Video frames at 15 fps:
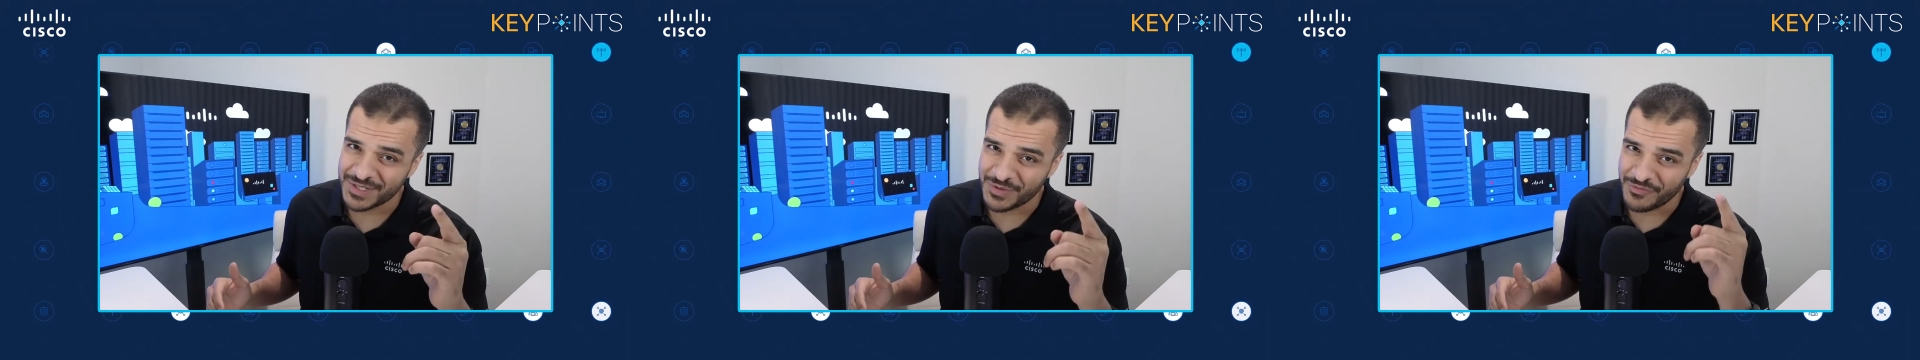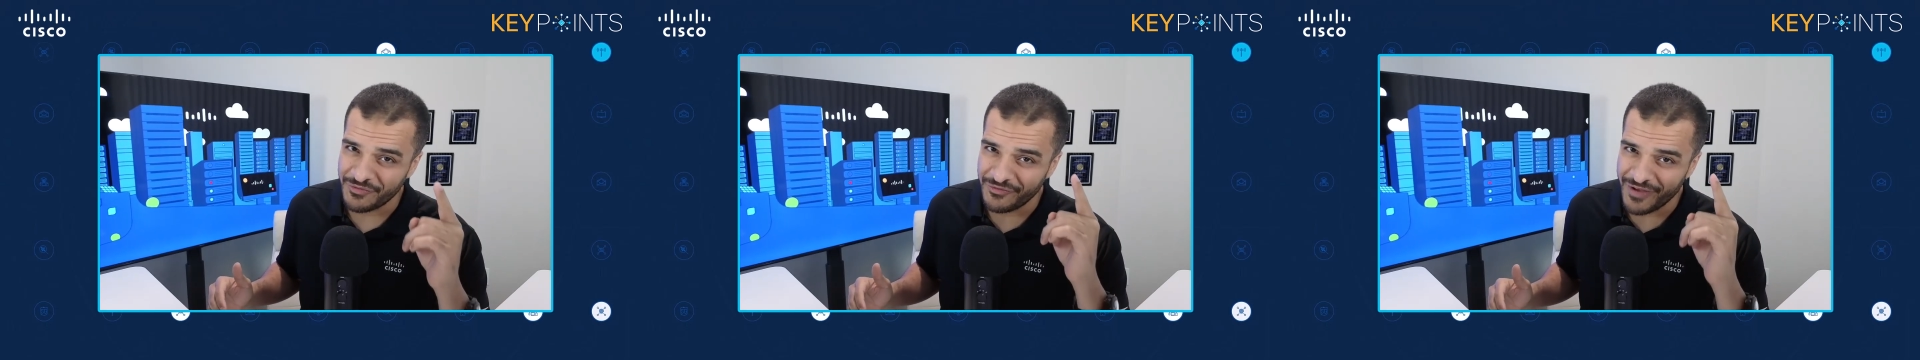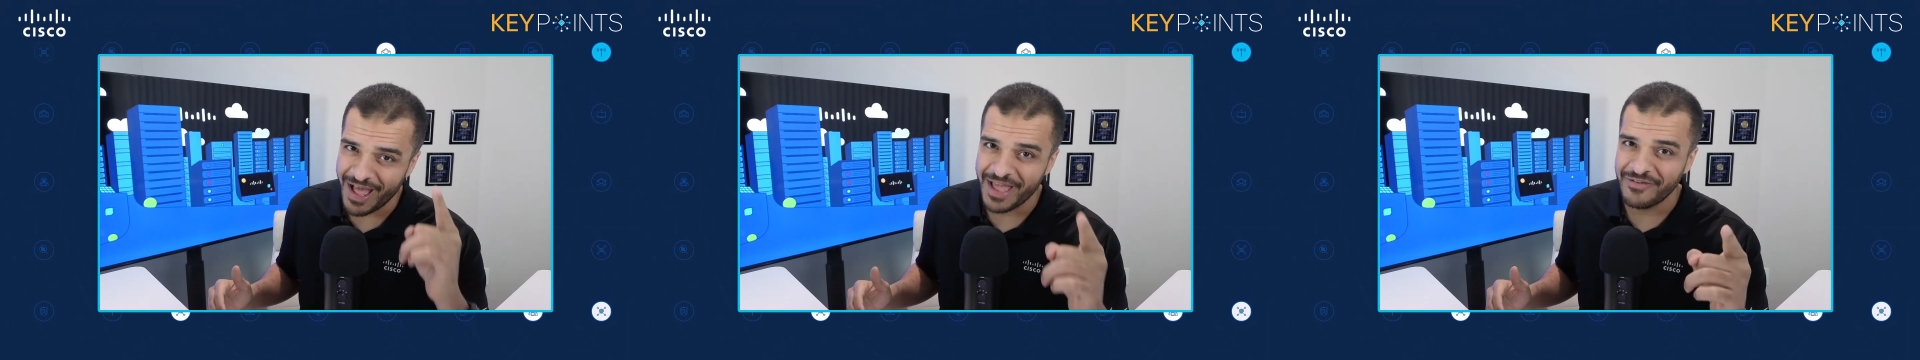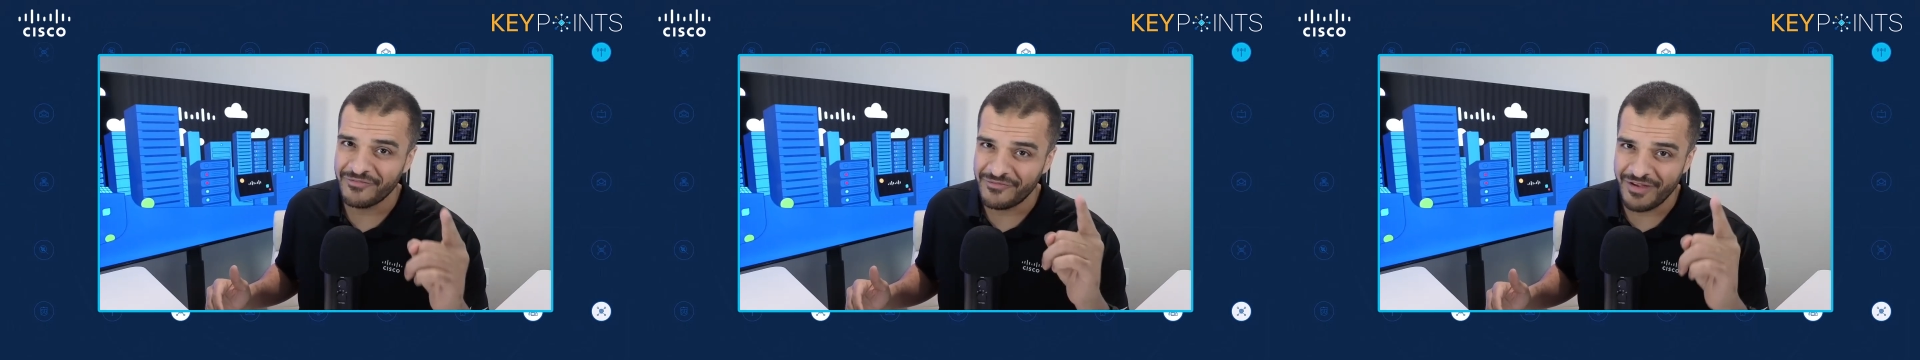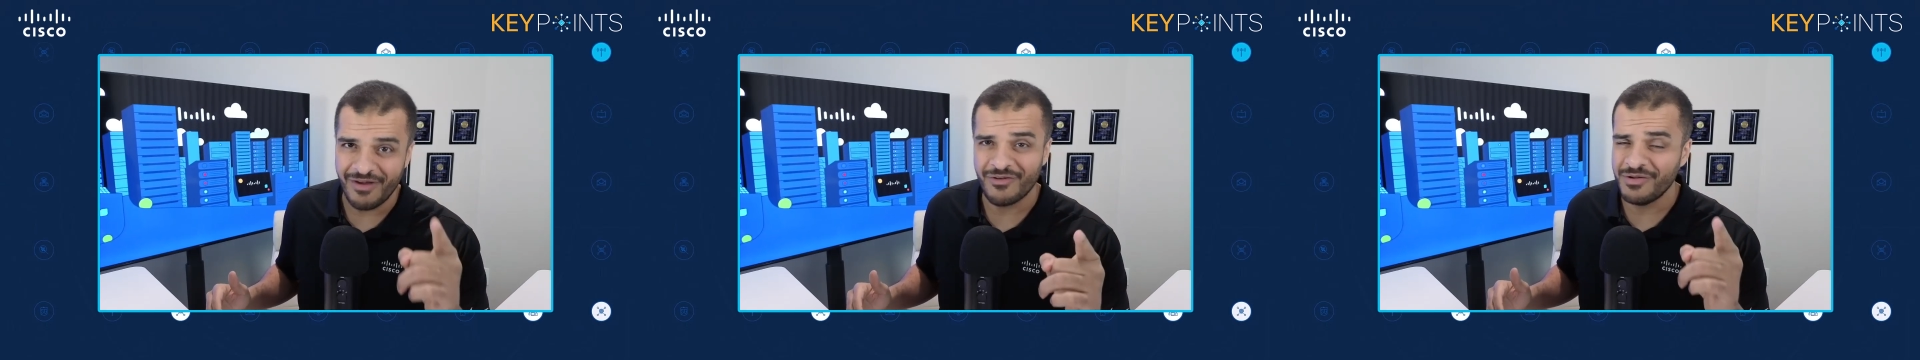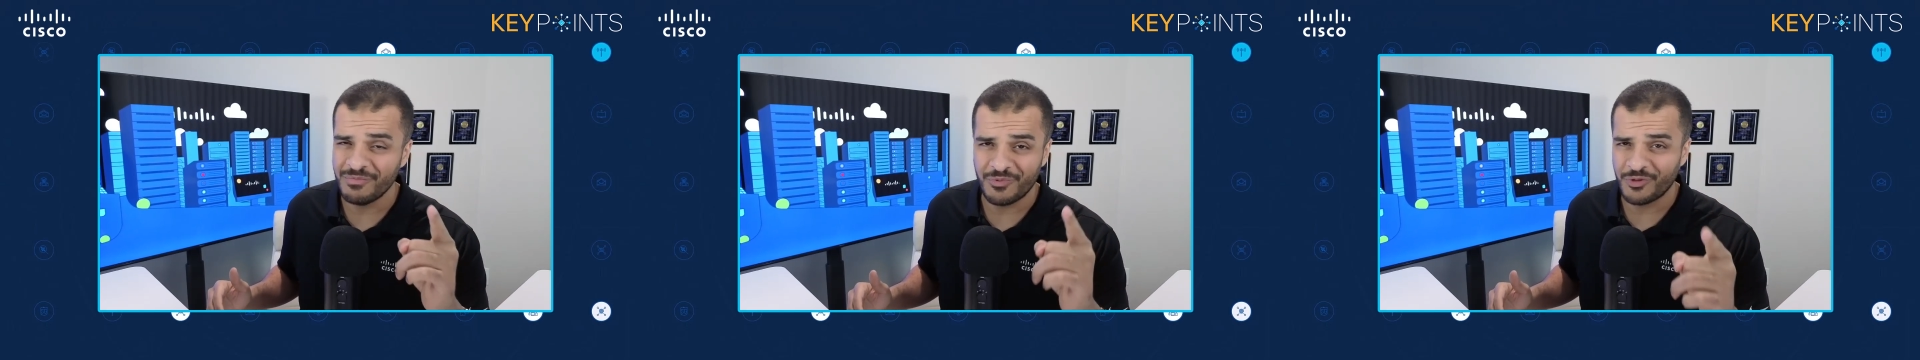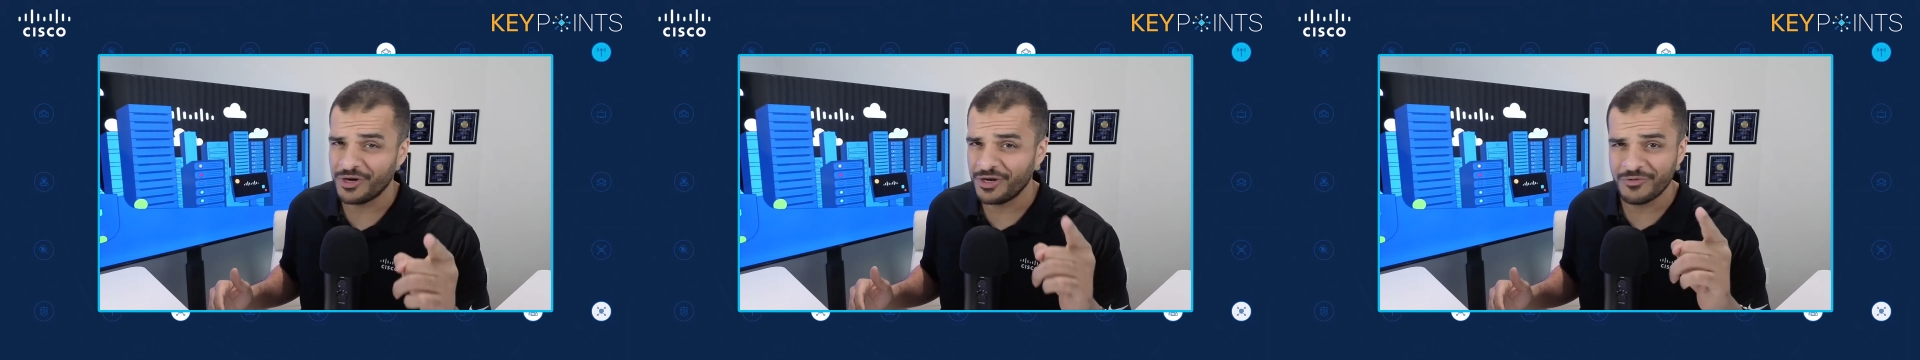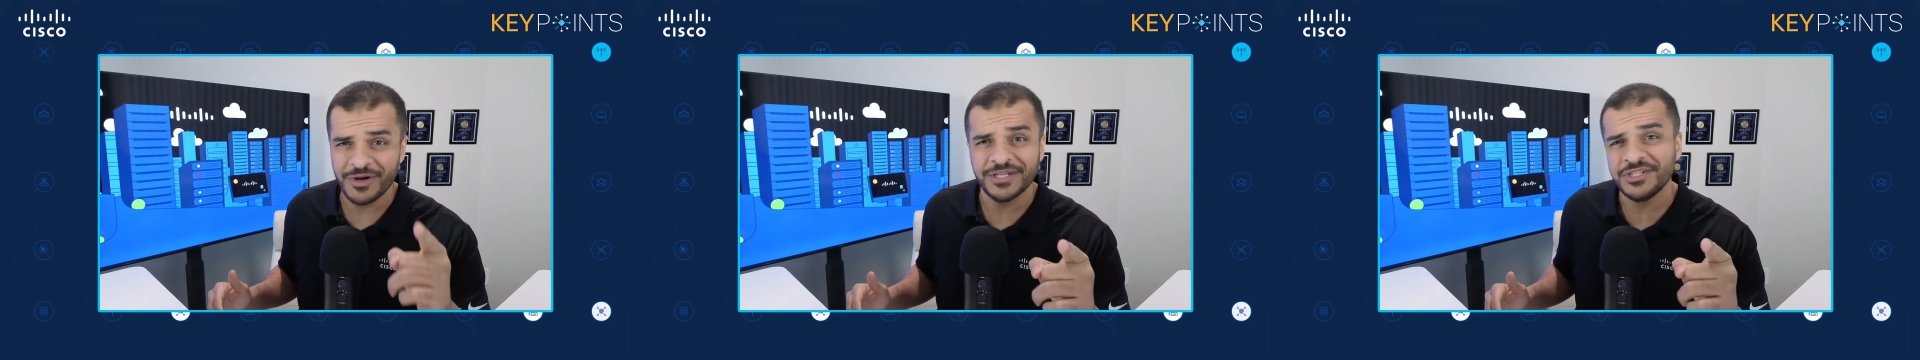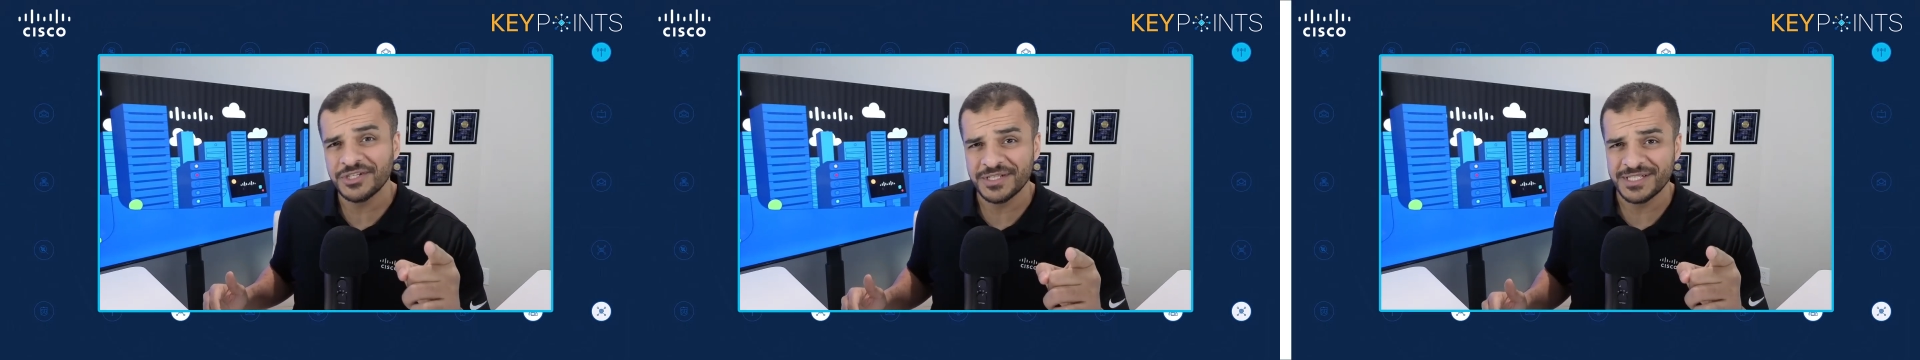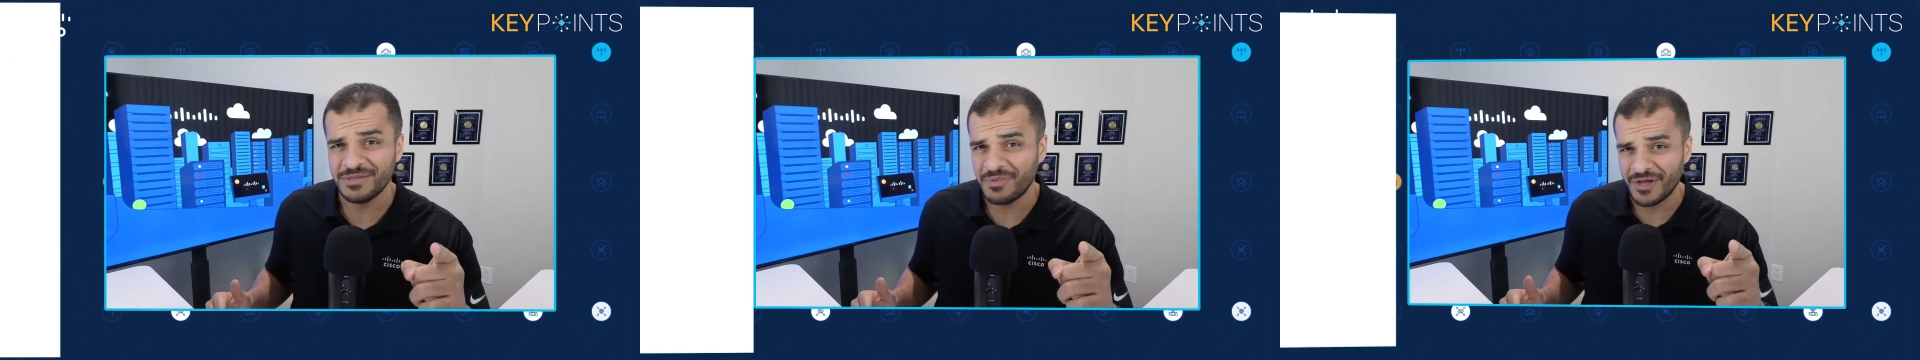five very important
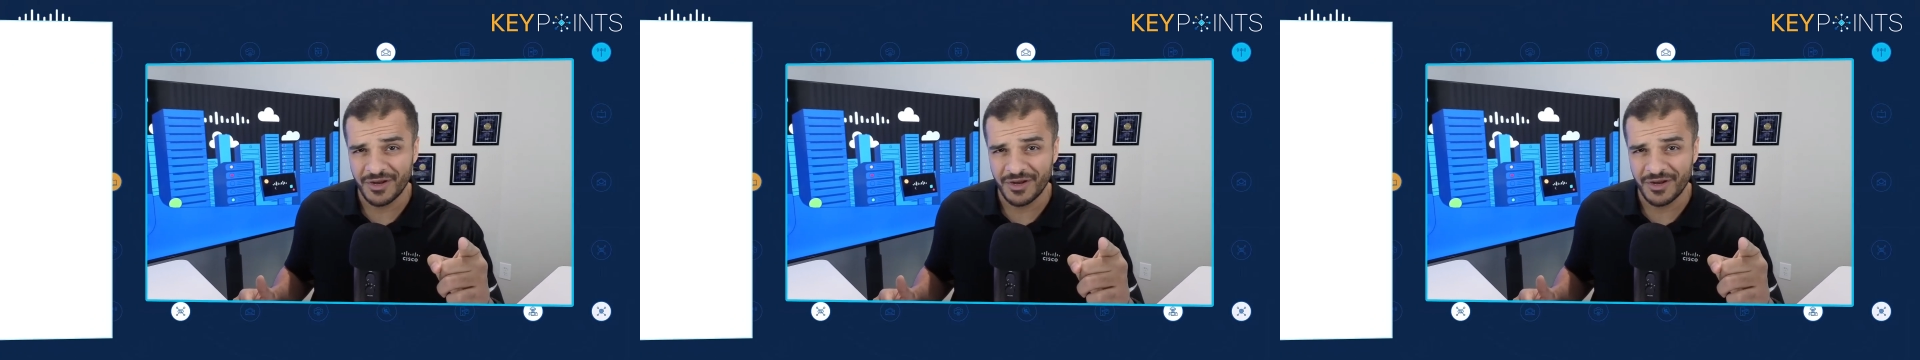questions about